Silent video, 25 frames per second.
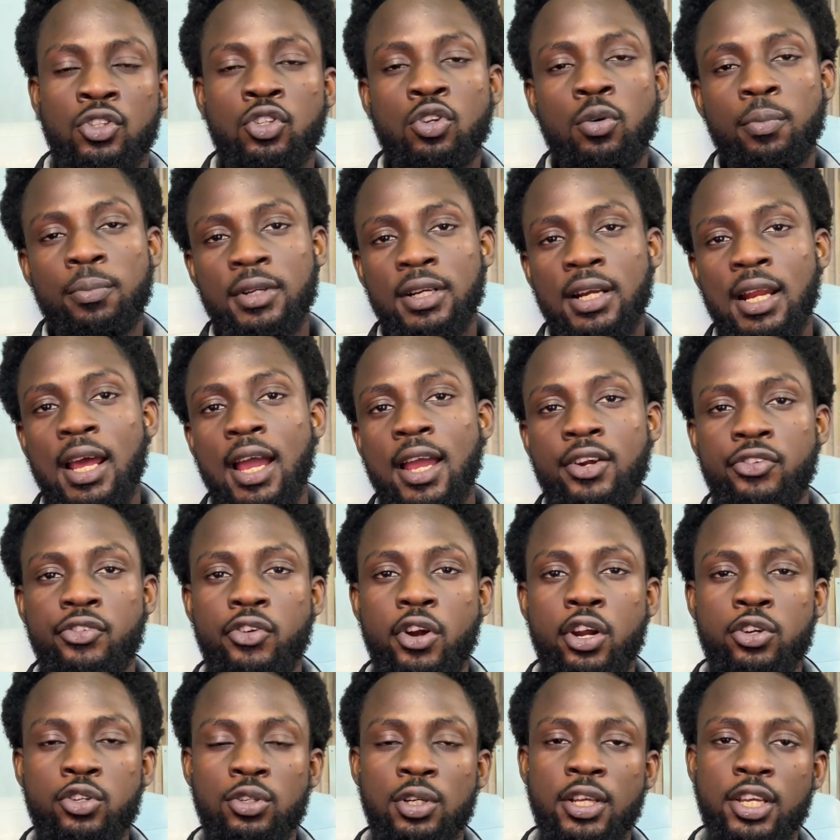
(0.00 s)
Number 9
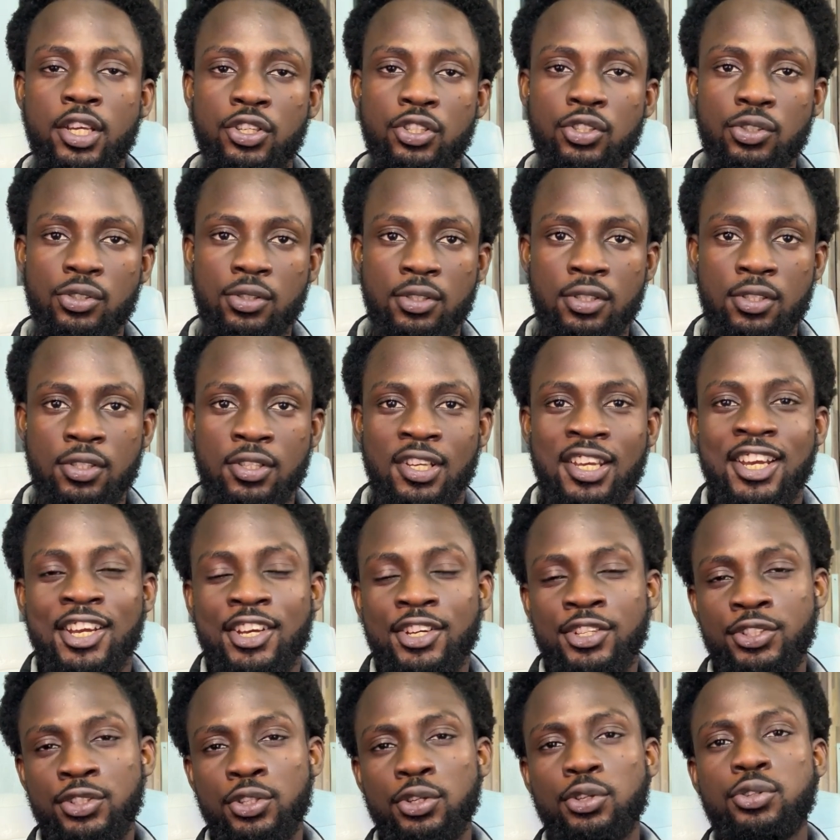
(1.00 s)
Regulations
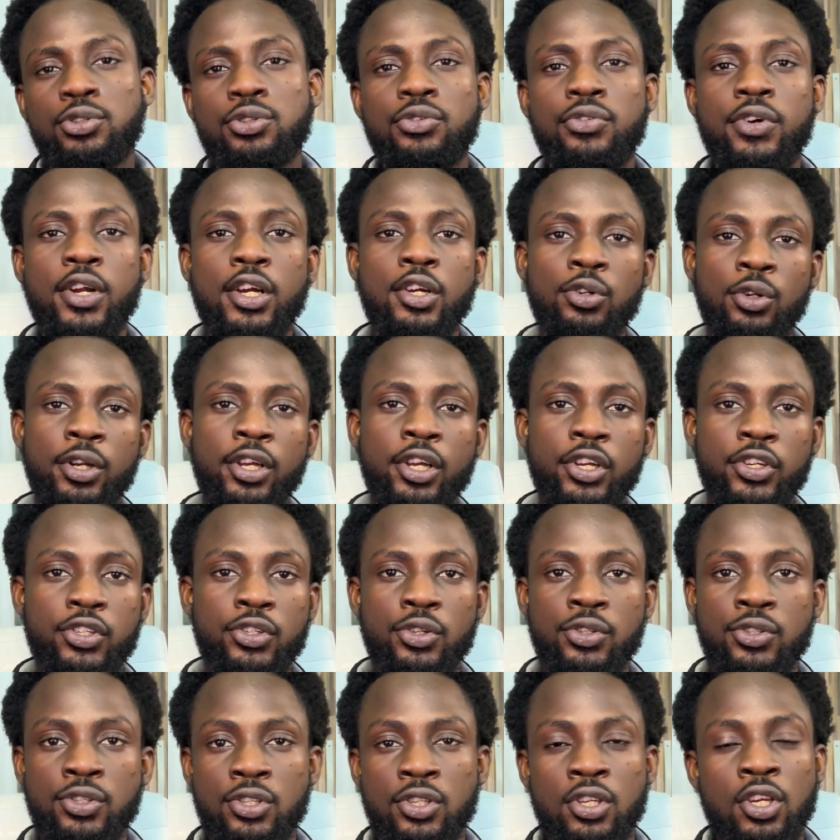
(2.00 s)
Due to
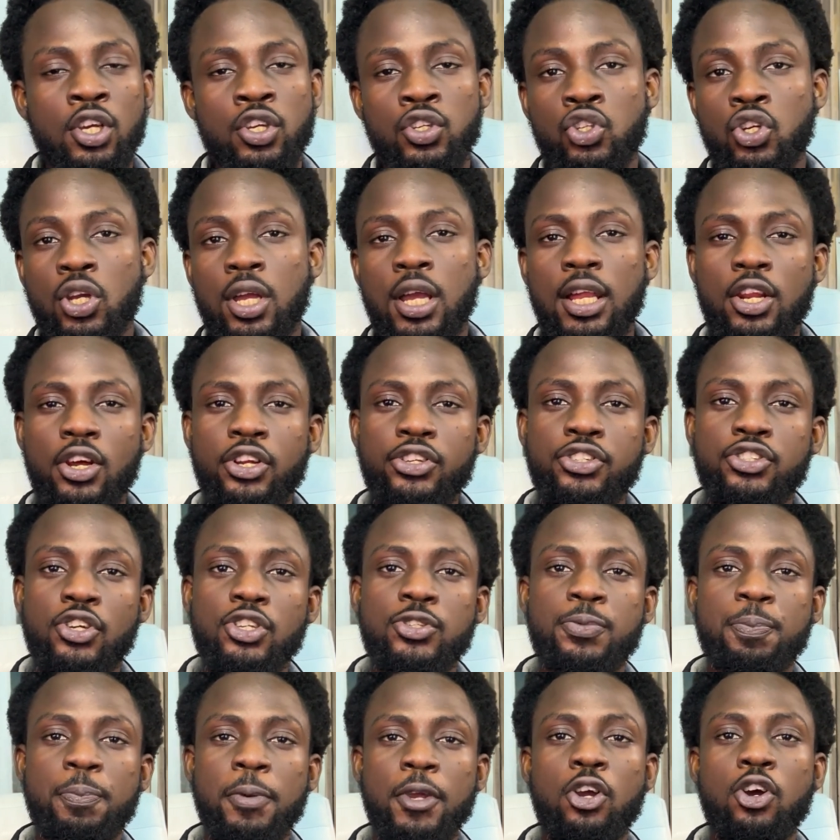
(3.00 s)
regulations, you cannot
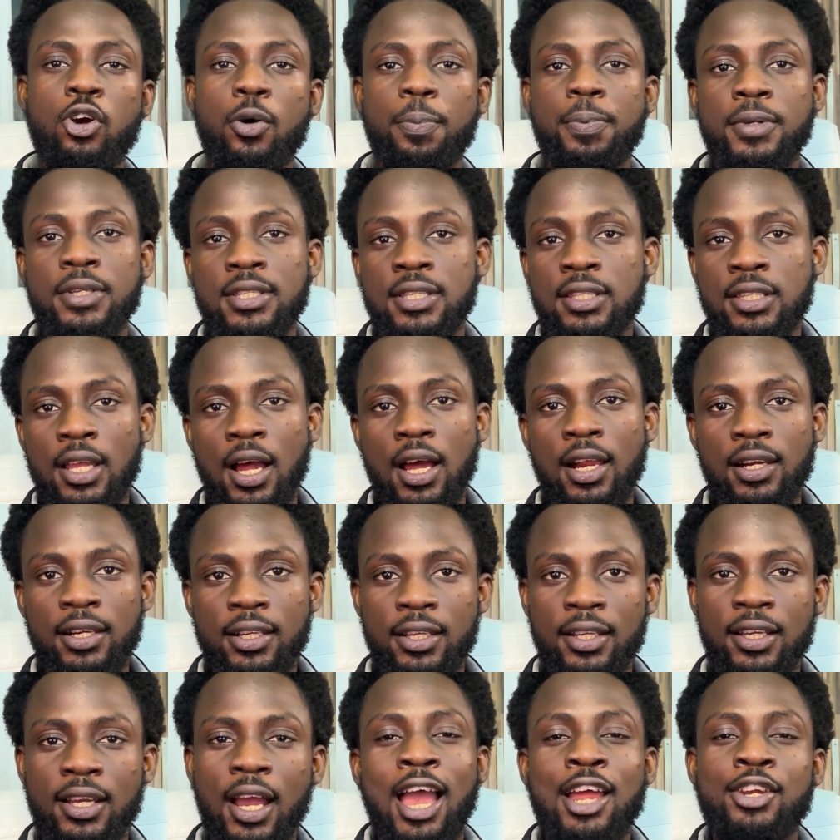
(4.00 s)
just pick up a
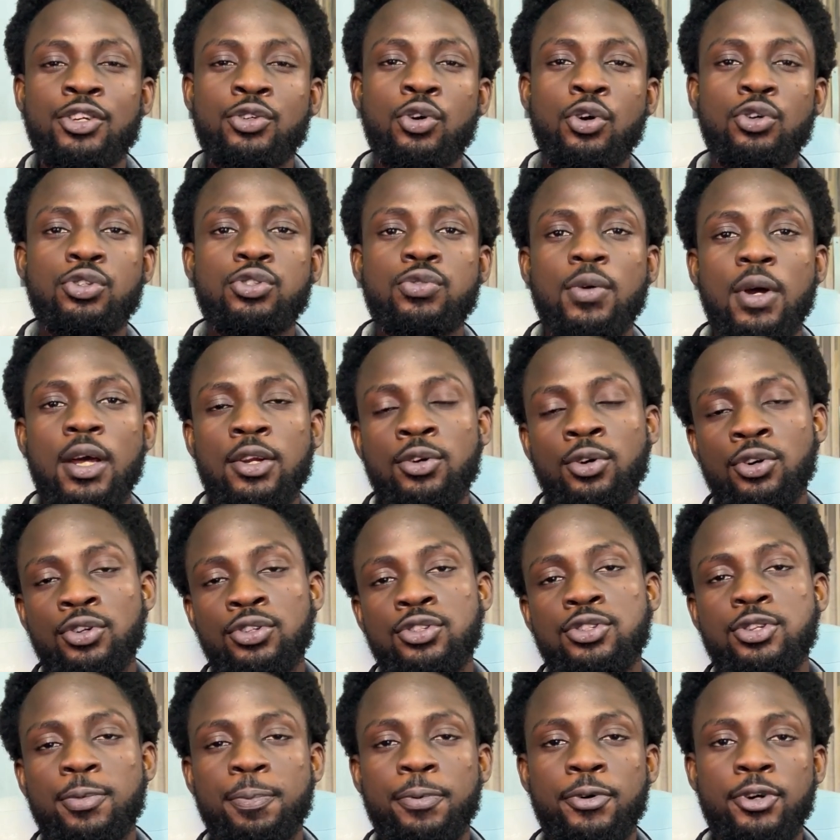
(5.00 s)
Starlink and go to an
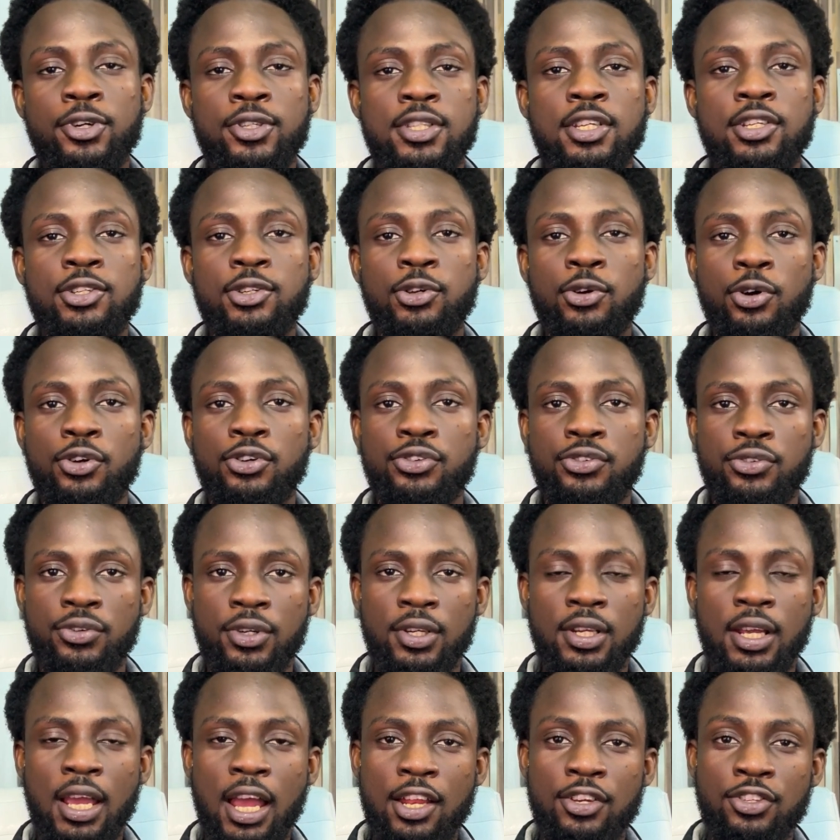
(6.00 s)
unsupported
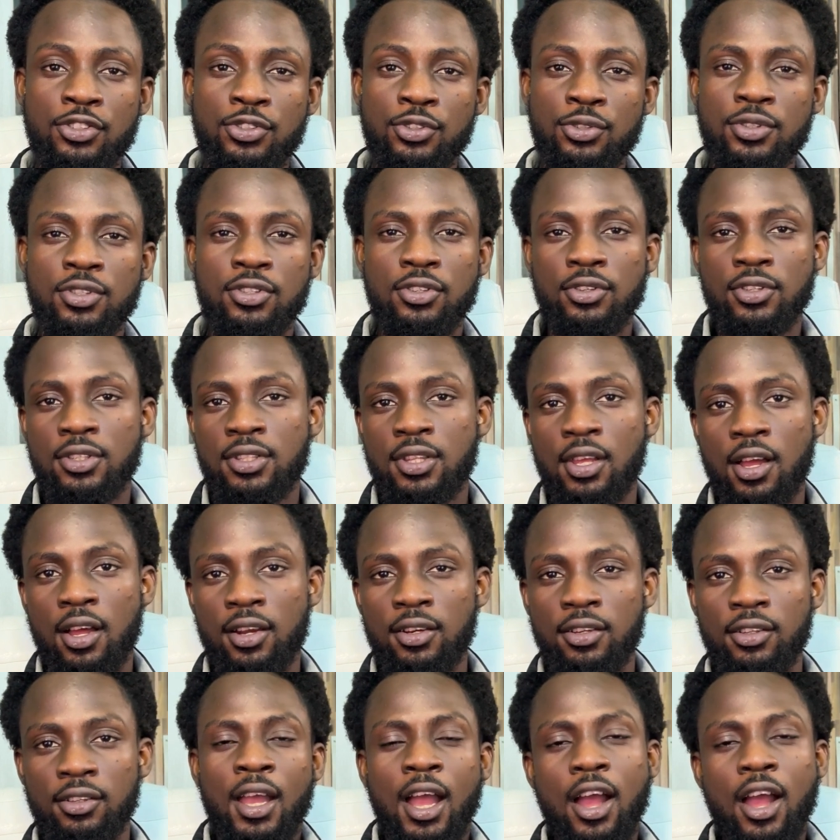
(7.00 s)
country and use your Starlink.